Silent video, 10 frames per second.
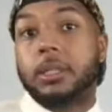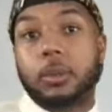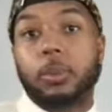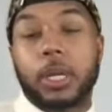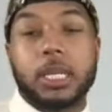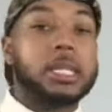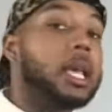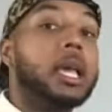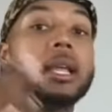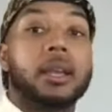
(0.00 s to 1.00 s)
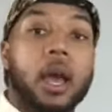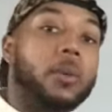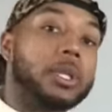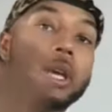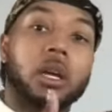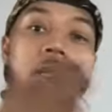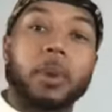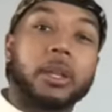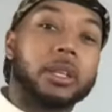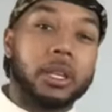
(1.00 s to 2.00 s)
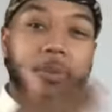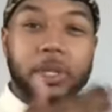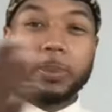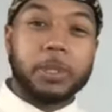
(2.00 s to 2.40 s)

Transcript: silk press. Now we about the difference